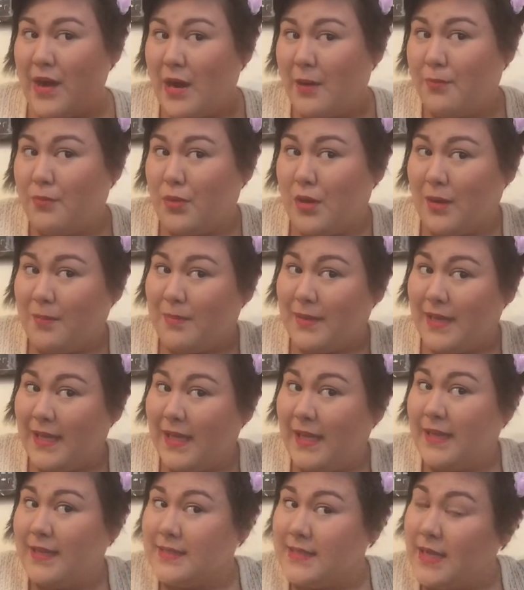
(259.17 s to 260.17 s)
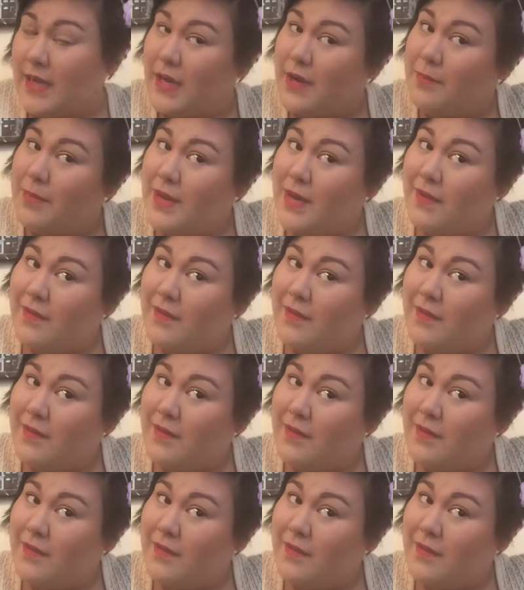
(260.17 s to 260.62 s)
out properly because I got a bit